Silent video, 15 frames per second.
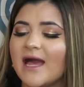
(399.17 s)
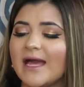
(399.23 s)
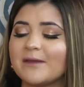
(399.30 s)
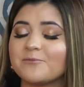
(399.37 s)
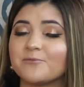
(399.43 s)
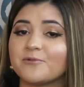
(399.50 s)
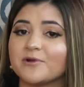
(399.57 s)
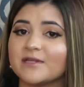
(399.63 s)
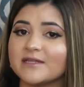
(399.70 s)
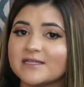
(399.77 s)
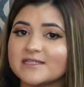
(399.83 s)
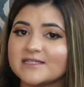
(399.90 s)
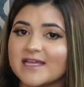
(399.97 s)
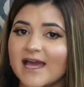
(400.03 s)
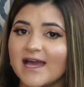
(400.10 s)
I'm
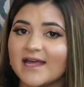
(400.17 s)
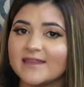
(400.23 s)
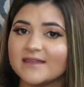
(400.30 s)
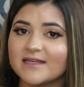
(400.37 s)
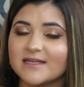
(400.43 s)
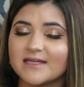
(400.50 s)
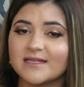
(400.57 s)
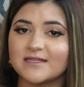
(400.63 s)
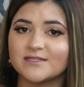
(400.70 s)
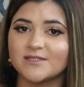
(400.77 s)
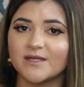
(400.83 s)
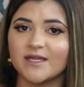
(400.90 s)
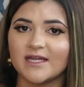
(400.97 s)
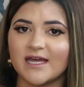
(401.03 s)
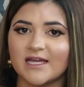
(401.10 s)
really sad that
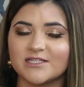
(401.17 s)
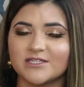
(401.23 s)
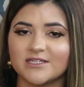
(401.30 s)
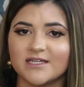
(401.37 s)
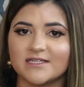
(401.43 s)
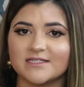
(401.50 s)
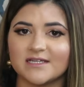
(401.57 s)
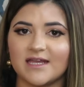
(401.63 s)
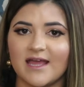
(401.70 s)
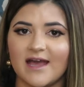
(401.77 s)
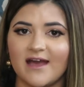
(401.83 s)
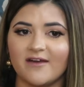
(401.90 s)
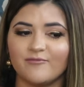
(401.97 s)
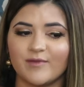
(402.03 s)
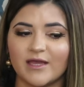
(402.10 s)
Sonia Kashuk doesn't
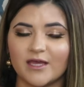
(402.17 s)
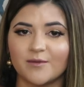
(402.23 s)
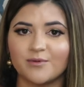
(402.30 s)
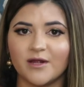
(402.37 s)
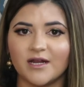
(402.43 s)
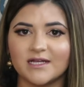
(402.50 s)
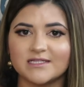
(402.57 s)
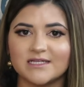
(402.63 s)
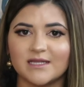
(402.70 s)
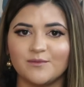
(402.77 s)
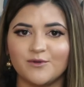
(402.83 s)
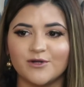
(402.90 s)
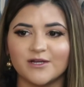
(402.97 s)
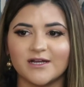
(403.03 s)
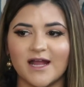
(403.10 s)
have makeup products
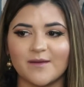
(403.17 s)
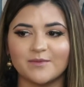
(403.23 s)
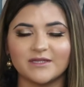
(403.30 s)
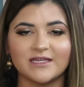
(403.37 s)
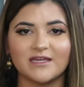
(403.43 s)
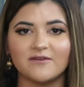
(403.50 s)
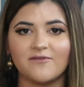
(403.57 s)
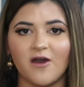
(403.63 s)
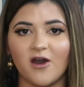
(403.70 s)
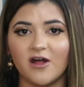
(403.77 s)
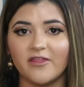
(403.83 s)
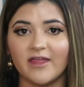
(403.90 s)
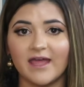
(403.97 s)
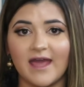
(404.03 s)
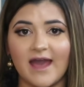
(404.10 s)
anymore. I believe
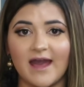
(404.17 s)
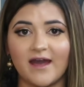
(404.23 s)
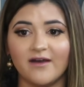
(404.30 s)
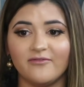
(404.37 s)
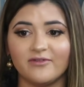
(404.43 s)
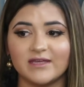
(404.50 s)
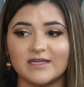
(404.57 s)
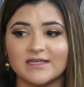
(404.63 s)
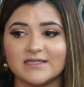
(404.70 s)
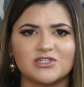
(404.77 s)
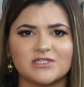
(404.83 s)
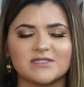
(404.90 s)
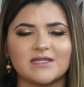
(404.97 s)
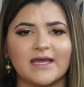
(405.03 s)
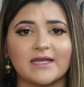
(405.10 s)
all they have is
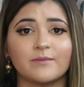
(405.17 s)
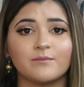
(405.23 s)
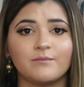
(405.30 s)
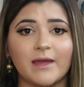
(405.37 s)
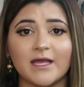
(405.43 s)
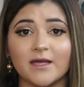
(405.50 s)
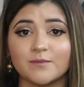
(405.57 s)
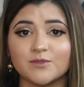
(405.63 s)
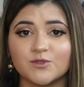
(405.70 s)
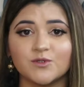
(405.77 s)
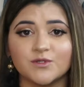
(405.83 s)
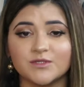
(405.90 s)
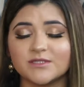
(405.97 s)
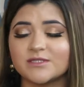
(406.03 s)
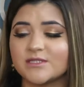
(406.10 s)
just like makeup
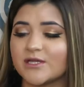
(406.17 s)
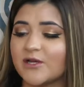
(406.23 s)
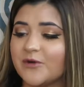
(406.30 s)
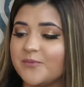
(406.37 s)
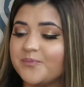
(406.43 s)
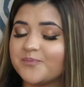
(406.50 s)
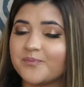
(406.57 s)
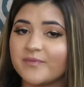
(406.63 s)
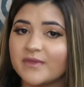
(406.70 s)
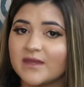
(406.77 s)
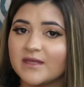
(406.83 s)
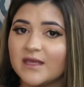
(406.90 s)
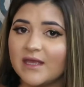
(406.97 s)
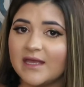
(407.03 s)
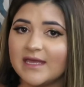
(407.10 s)
tools. So
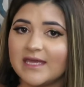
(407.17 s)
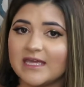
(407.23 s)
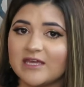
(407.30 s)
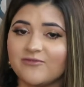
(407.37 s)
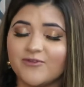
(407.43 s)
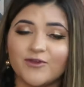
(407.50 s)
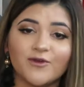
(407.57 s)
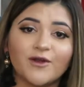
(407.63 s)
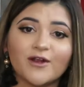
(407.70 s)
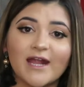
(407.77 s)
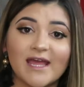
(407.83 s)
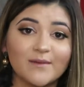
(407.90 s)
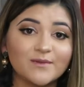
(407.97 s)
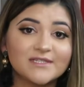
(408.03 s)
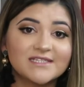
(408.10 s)
if you are
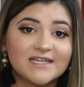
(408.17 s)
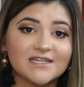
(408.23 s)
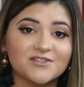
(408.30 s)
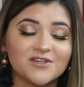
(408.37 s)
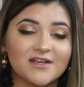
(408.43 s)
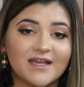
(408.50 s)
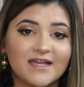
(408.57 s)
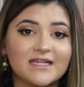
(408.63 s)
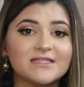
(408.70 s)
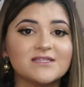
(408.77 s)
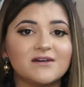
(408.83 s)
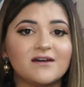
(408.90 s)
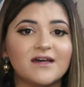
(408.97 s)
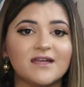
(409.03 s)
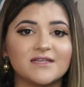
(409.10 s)
able to get your hands
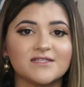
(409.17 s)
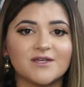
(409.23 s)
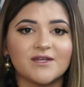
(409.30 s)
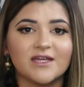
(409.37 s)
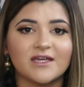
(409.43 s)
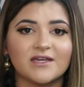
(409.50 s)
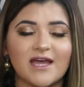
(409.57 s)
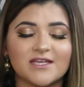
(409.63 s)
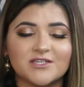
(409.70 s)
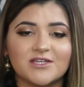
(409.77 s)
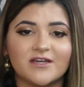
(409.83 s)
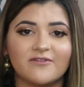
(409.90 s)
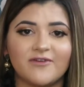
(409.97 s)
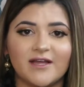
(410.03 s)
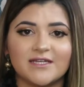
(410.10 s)
on a Sonia
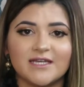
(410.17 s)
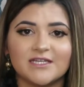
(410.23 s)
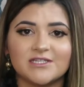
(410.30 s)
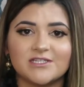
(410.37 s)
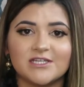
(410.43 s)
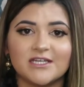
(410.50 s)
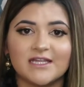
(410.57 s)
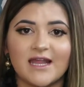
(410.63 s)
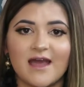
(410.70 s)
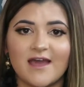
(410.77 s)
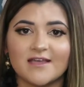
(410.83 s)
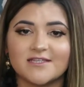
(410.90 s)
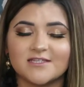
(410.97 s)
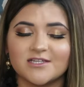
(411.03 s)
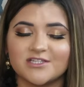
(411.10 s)
Kashuk foundation,
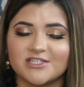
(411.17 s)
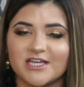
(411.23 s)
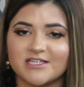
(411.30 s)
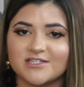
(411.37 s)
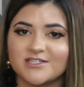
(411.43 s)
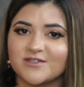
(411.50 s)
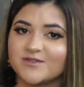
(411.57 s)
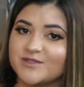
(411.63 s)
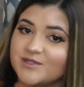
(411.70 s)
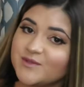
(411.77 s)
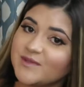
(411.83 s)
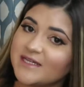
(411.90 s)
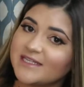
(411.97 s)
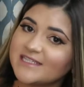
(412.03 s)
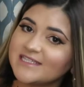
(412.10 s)
I suggest you
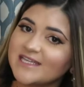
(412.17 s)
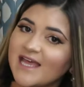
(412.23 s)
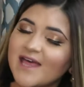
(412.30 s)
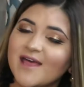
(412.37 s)
do it.